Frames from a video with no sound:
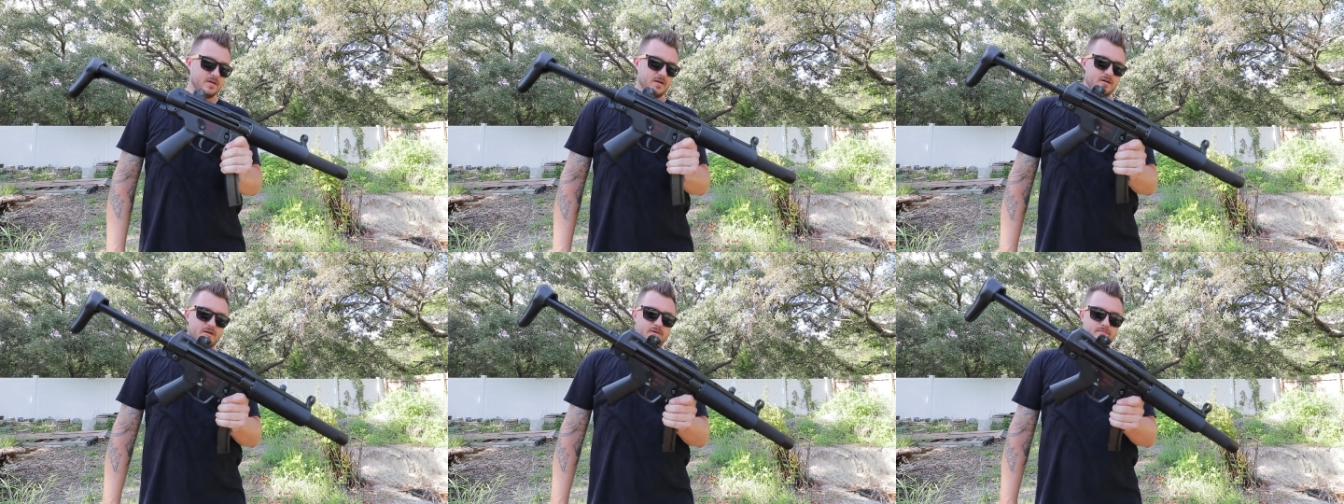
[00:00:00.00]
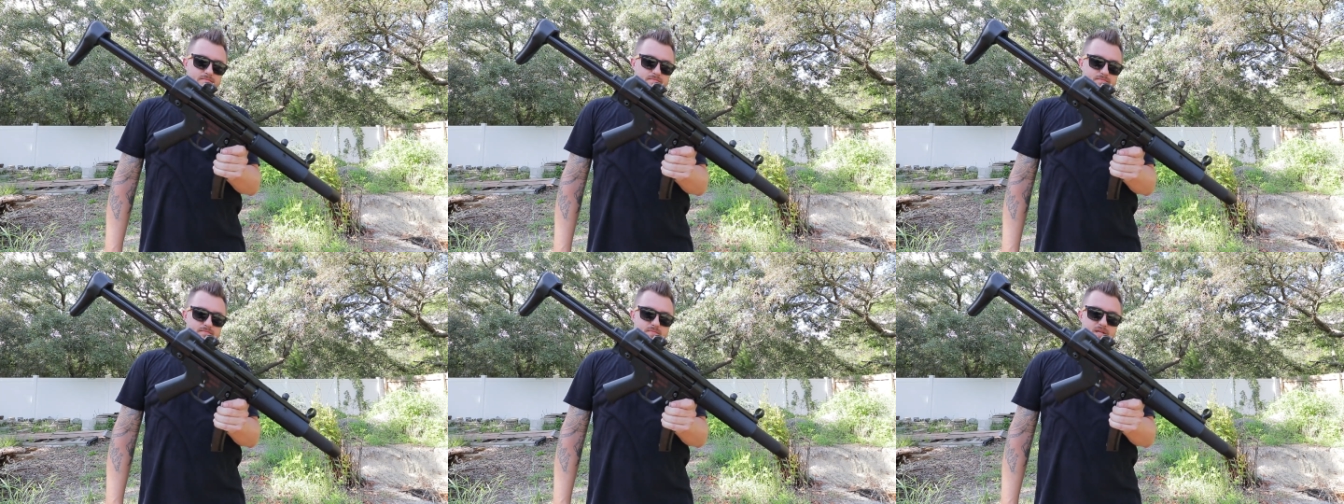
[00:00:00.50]
Um,
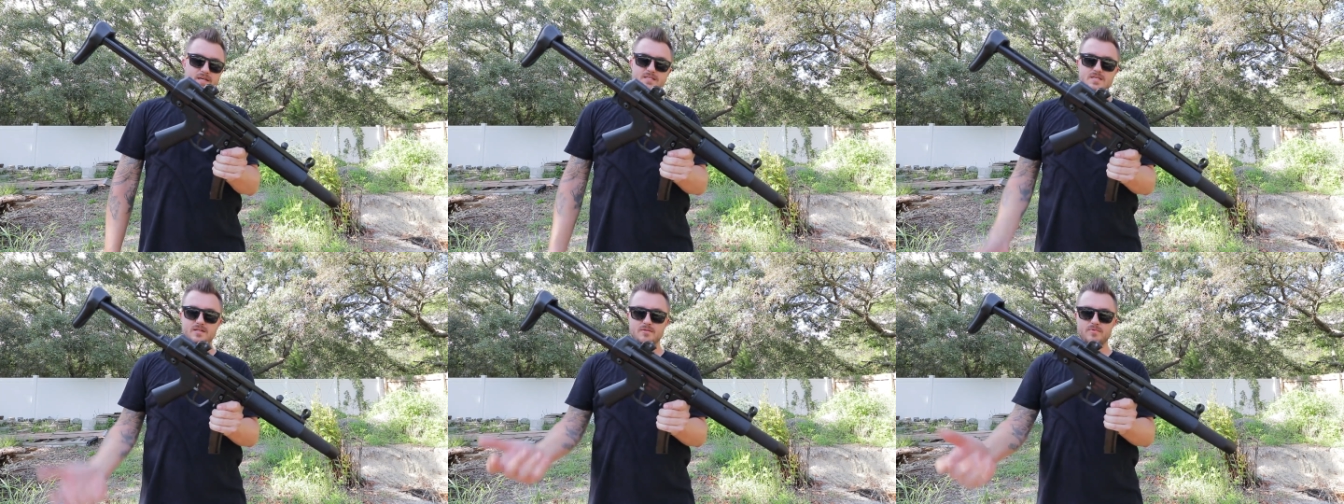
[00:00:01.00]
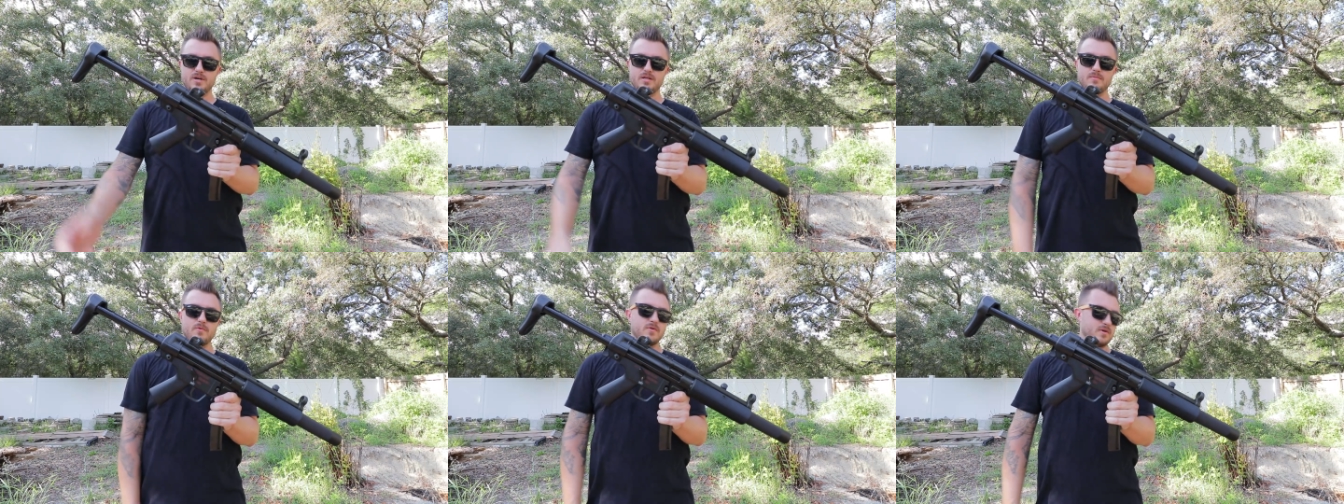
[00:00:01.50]
like I said, they're probably
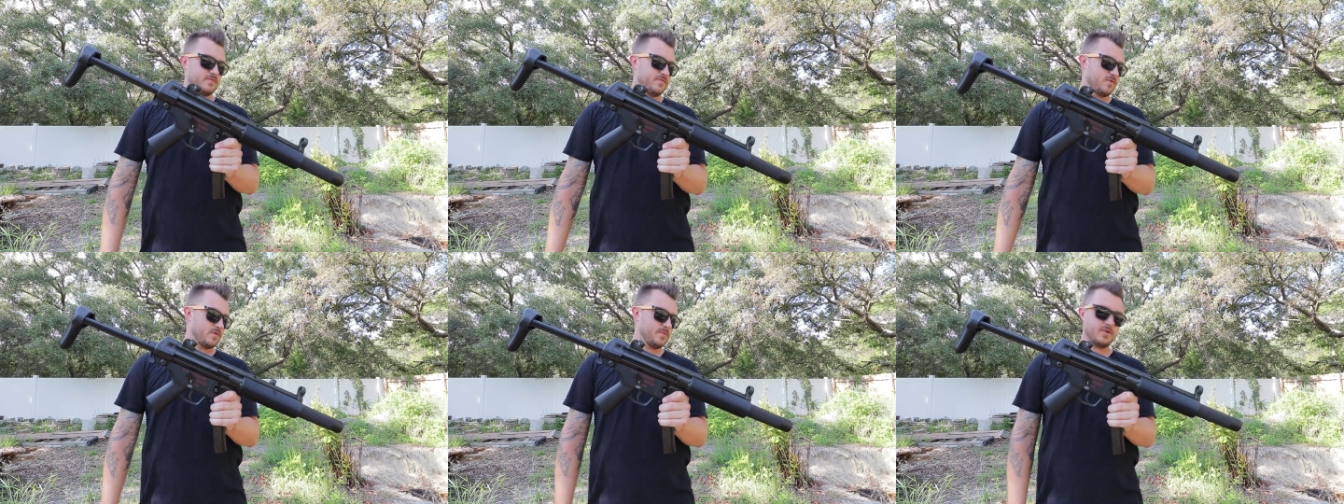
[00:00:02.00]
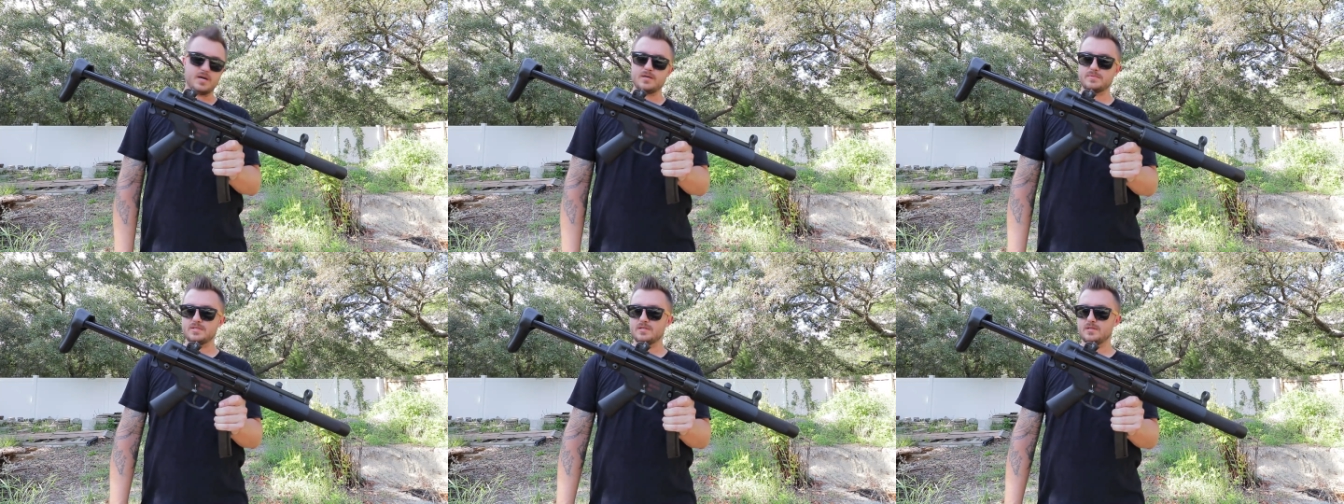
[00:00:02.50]
the more affordable
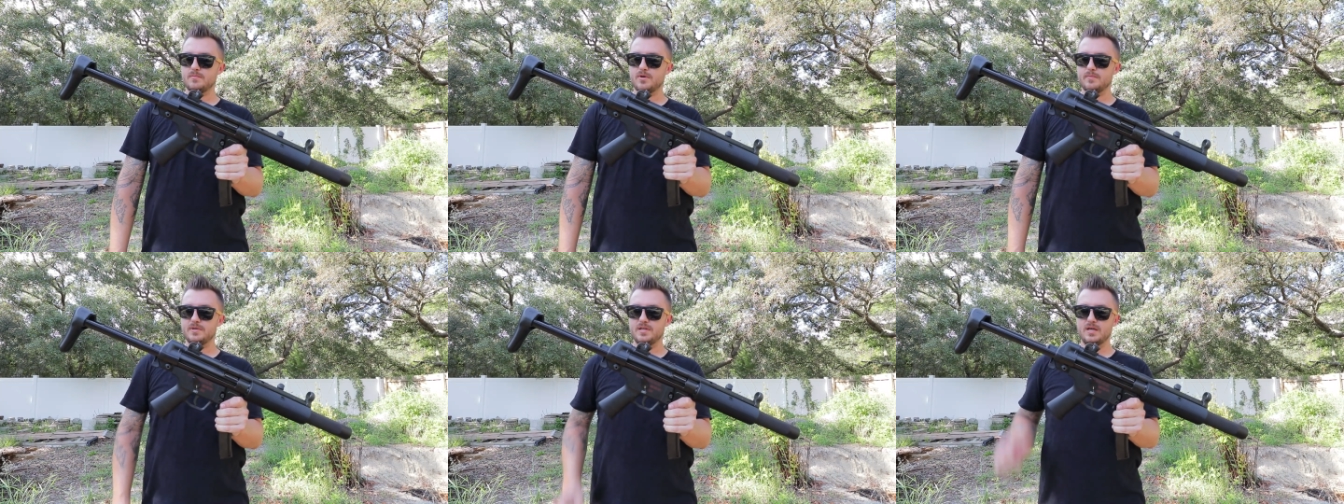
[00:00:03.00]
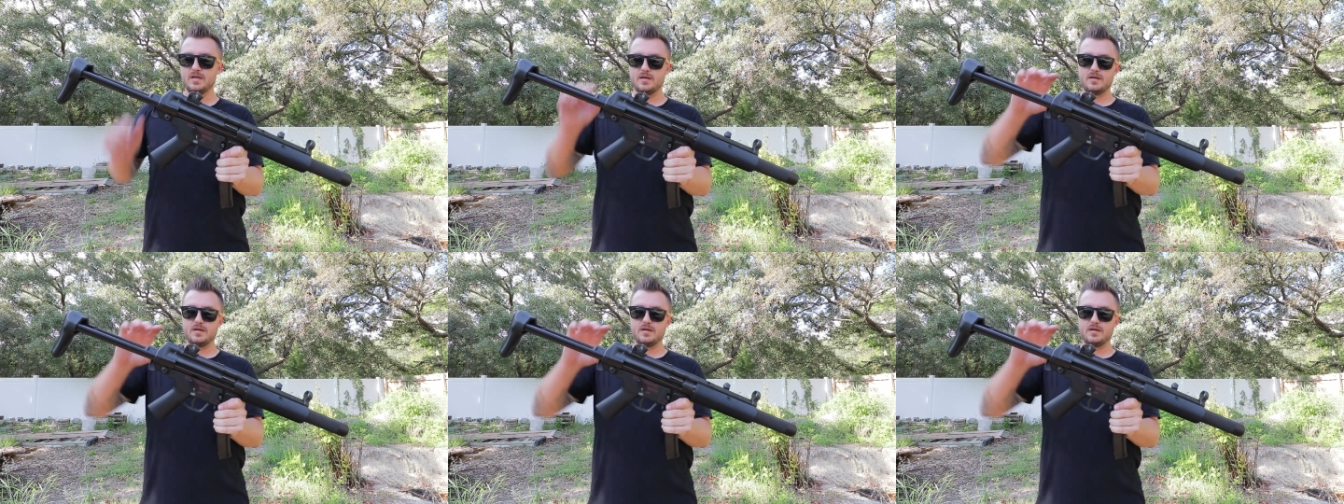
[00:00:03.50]
option at the moment.